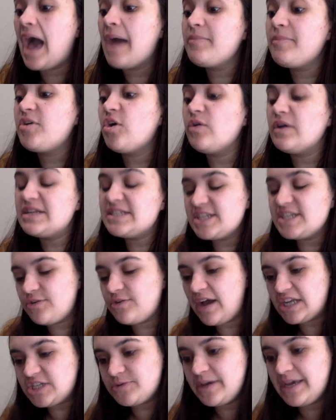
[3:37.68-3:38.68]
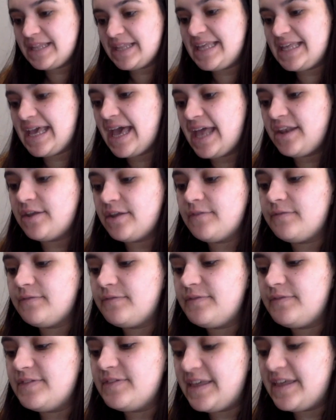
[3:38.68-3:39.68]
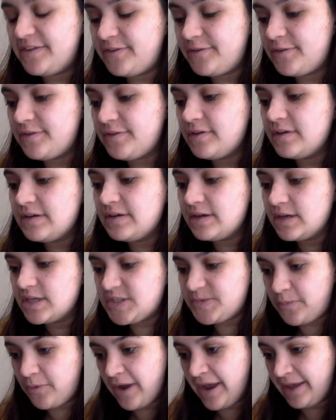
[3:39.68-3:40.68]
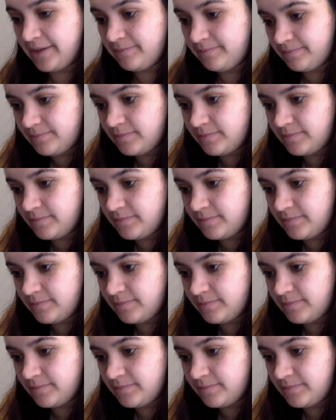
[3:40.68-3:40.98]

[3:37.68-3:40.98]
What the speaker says: I'm going to graduate the end of this spring.